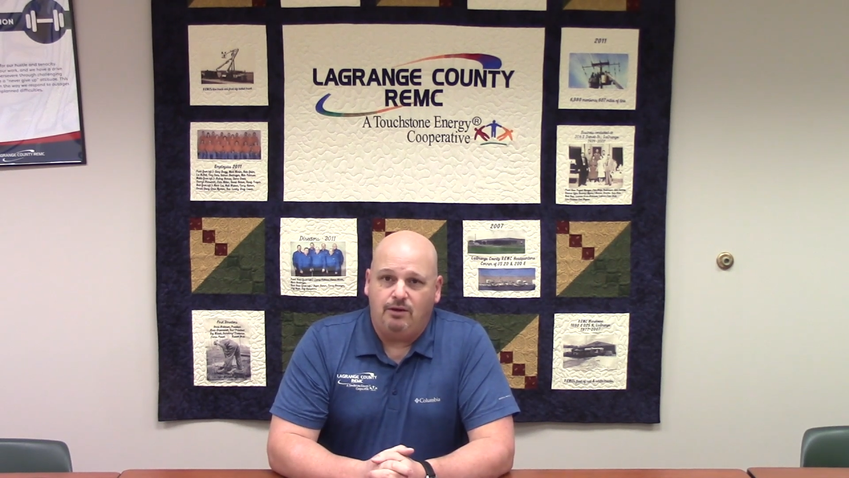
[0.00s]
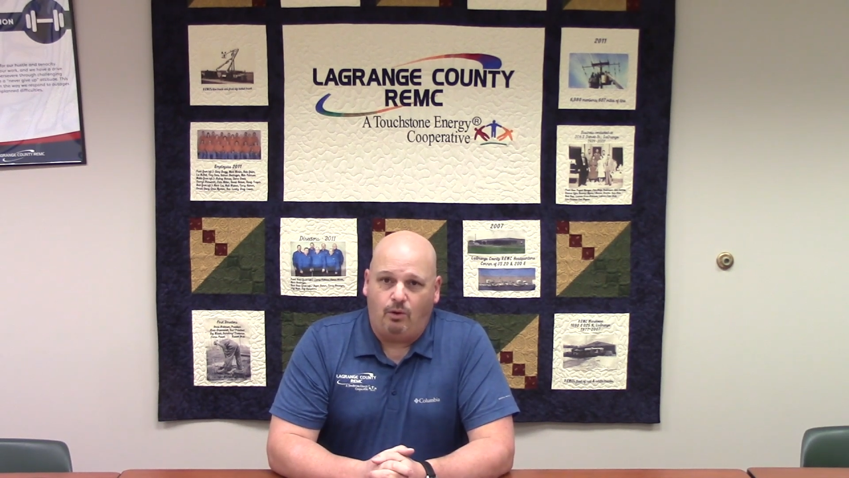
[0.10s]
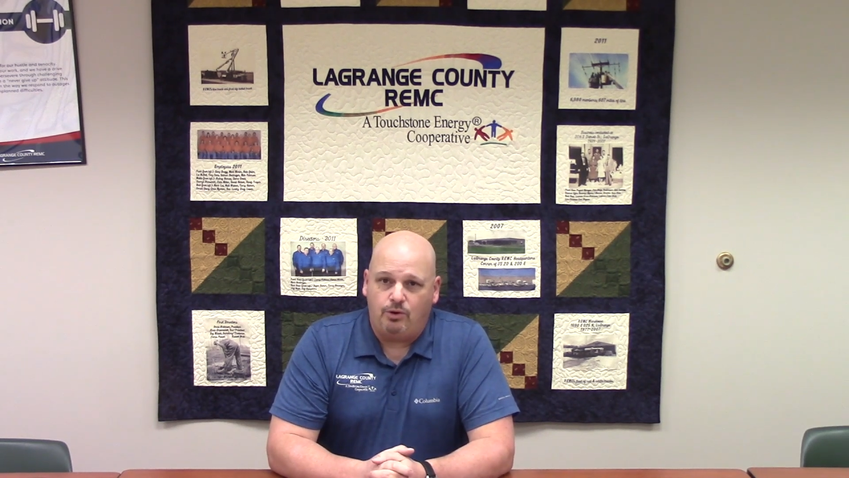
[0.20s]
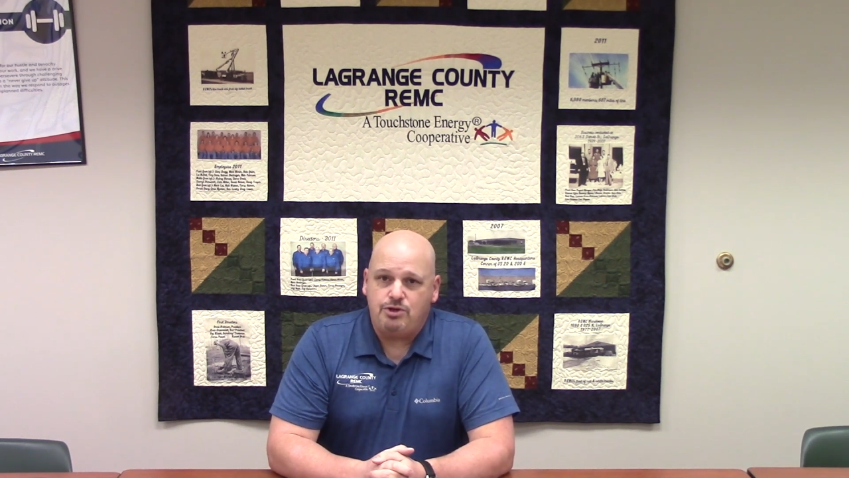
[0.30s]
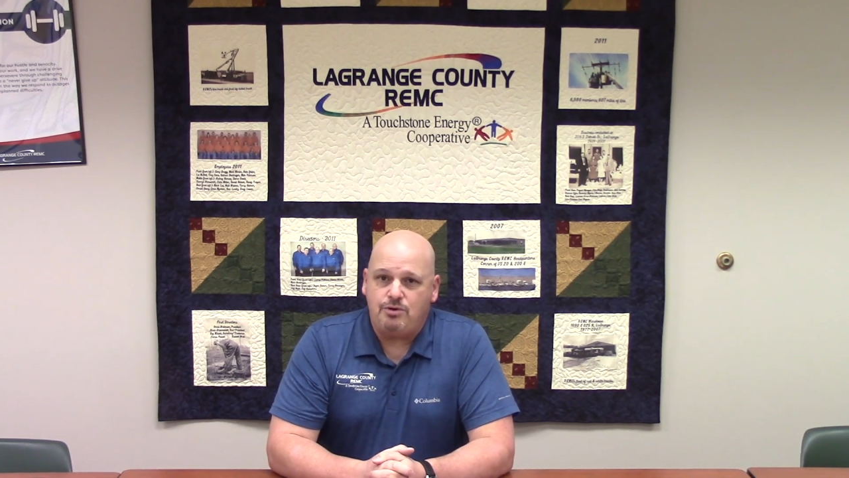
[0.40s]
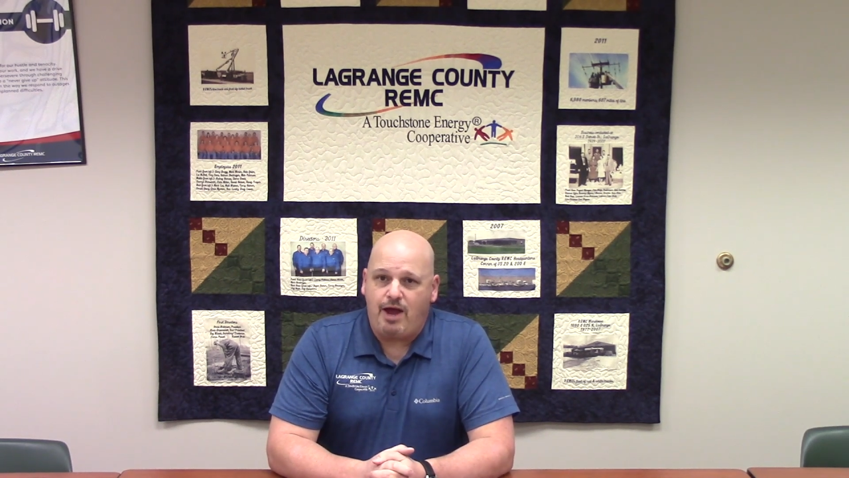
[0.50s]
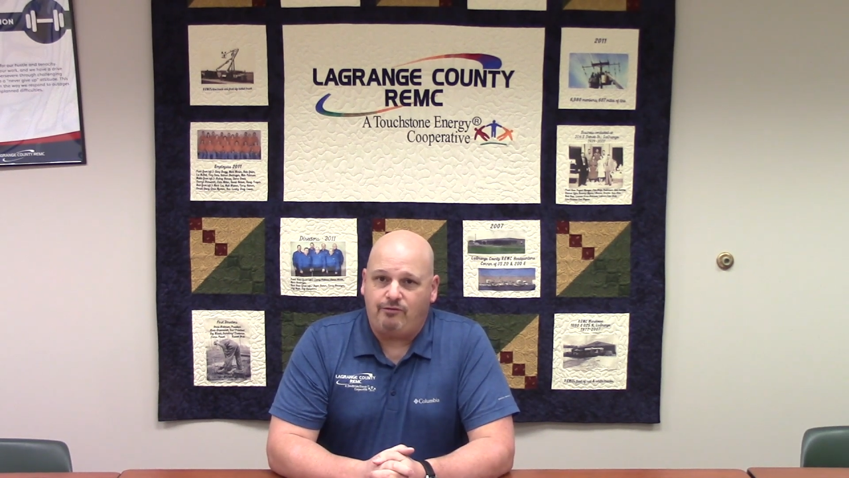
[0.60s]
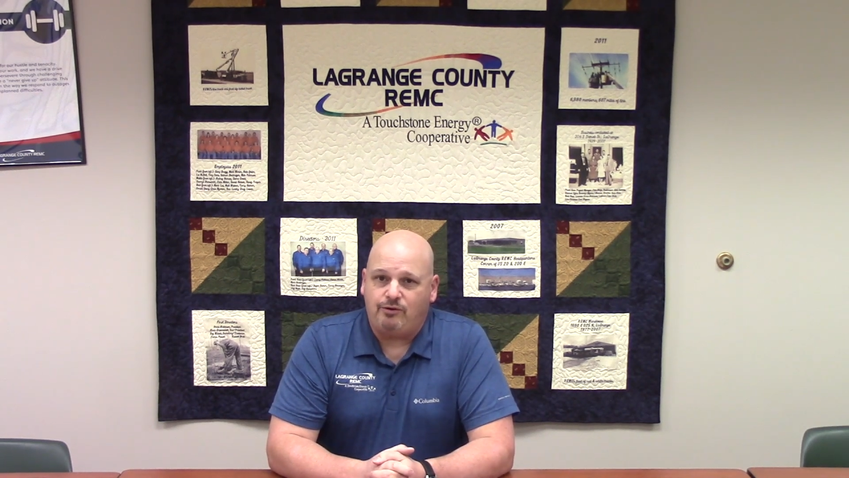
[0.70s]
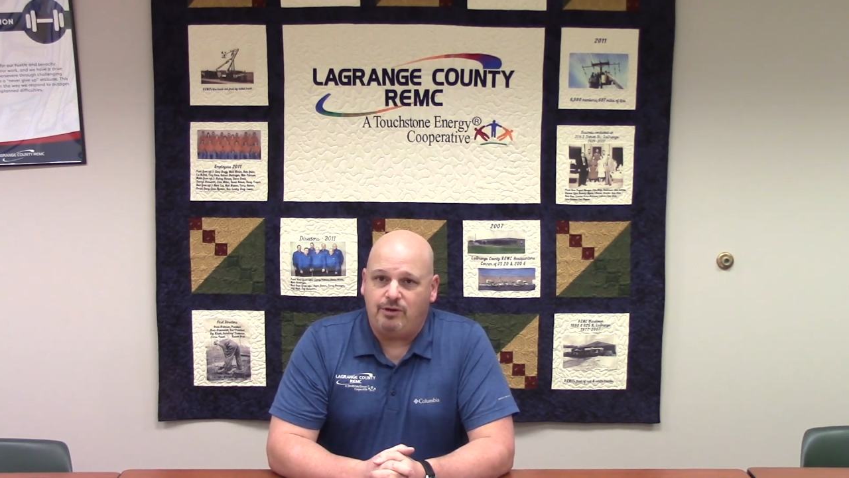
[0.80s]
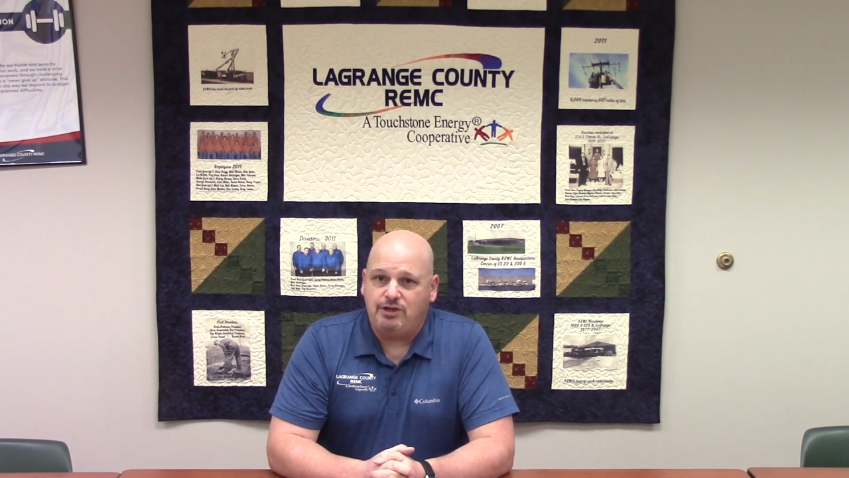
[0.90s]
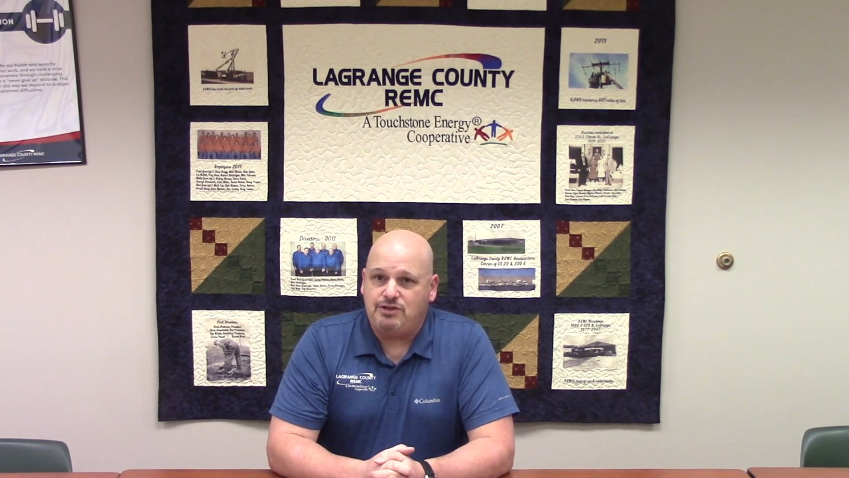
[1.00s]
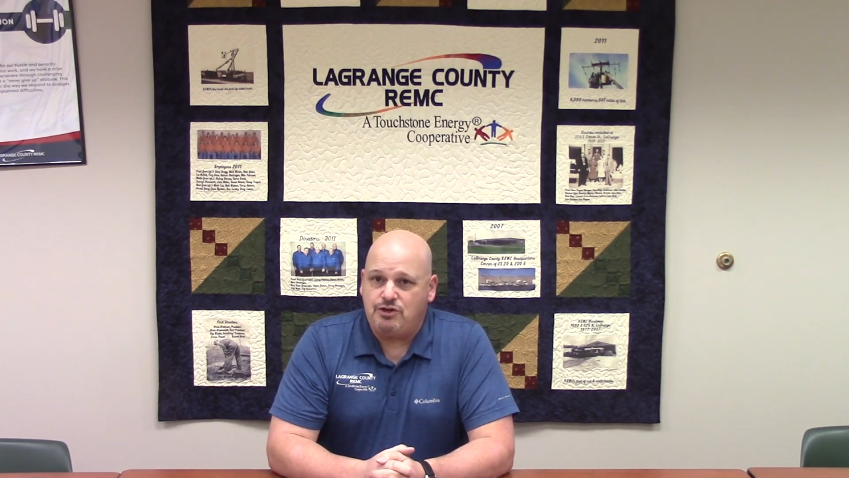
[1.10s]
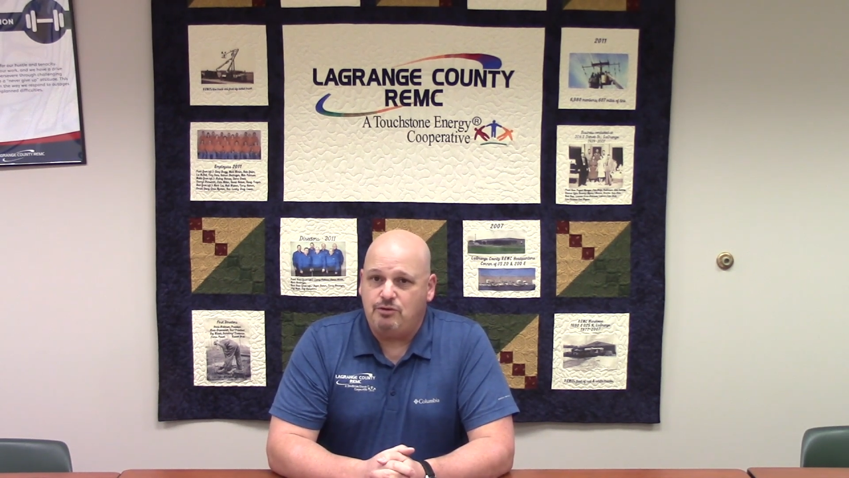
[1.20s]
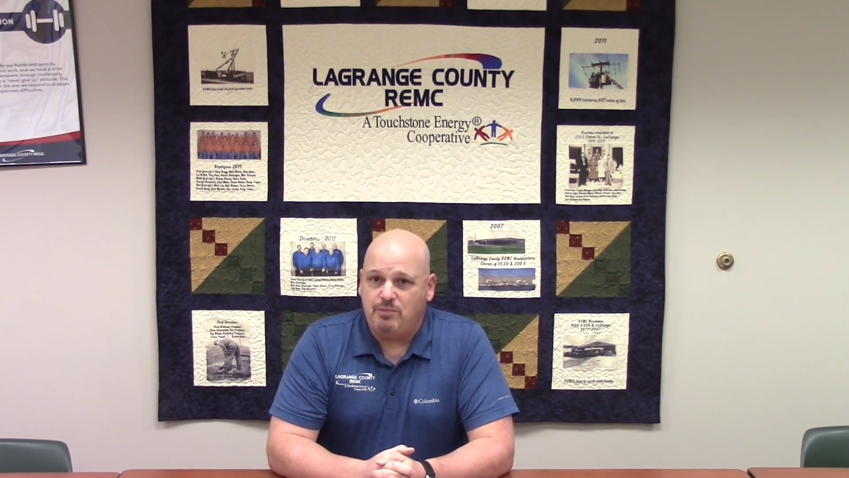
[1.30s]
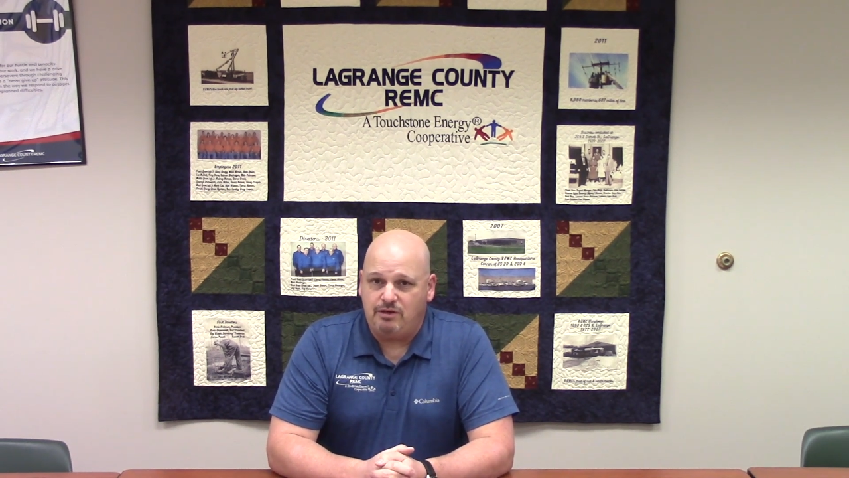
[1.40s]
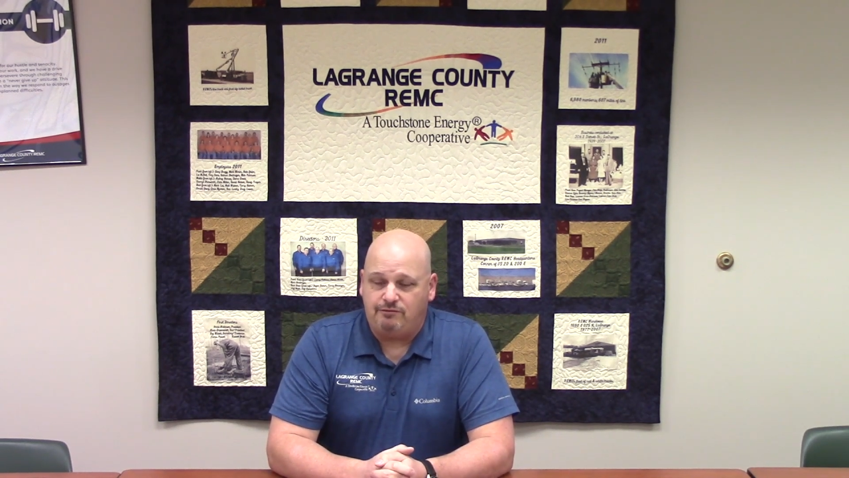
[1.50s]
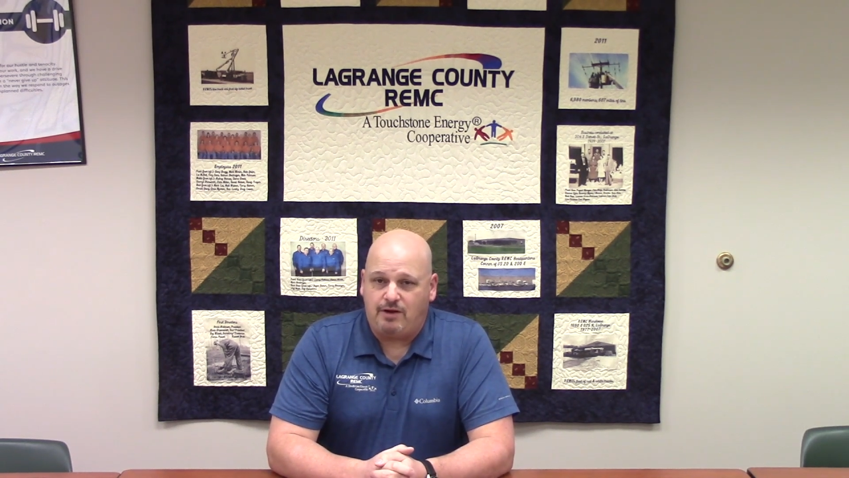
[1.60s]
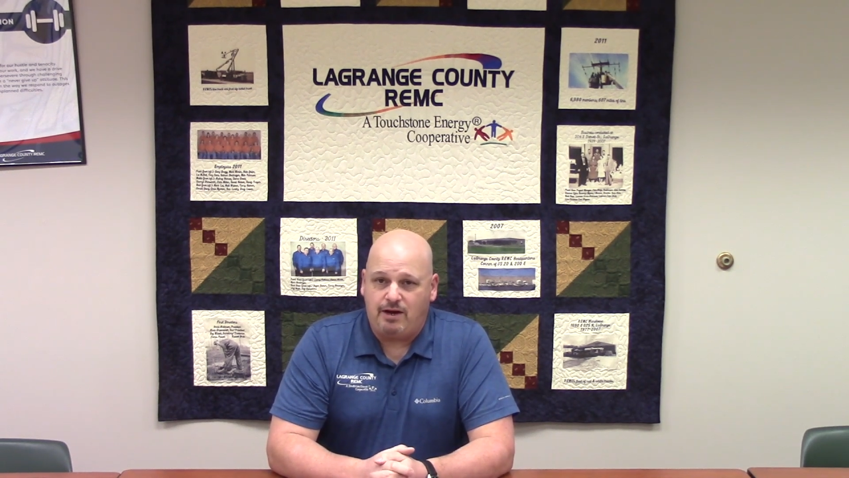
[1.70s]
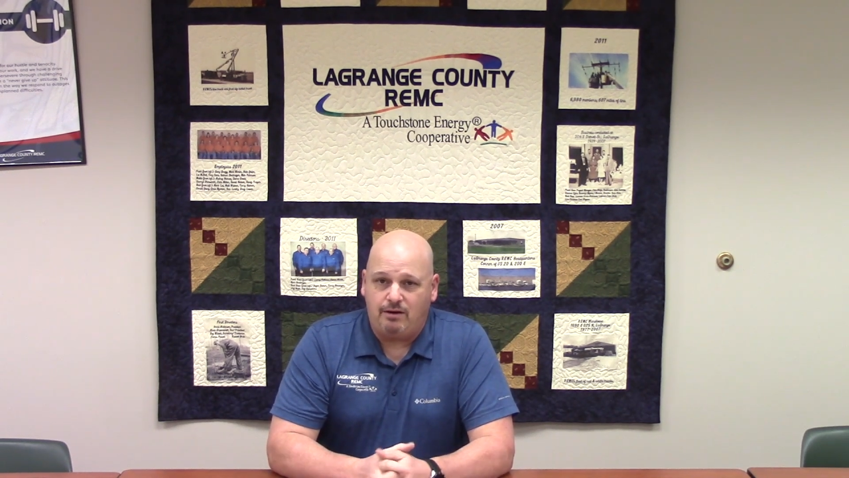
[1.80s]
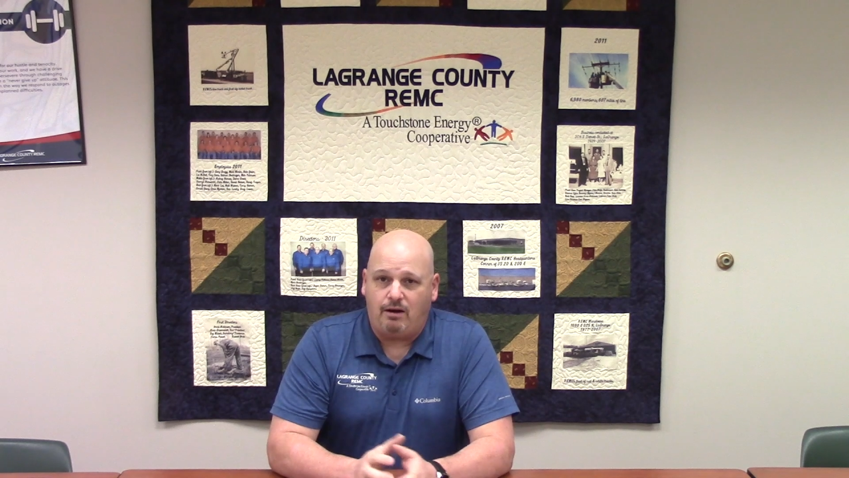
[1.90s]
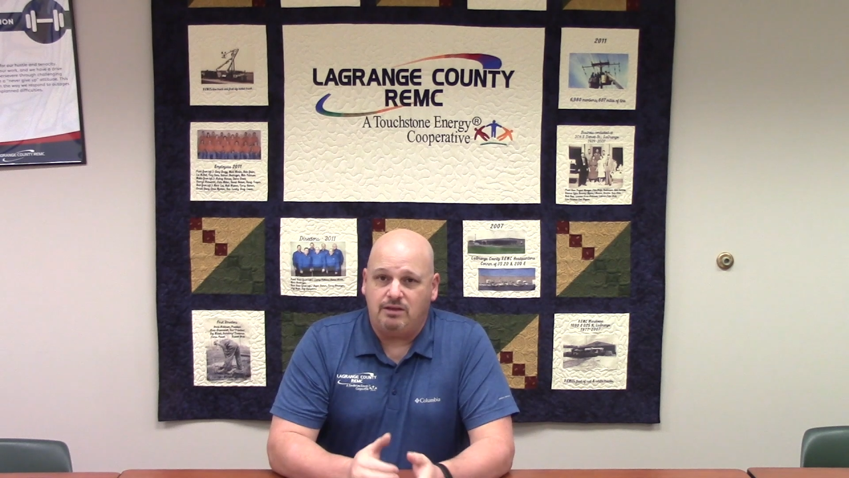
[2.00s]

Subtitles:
or you have to run a dehumidifier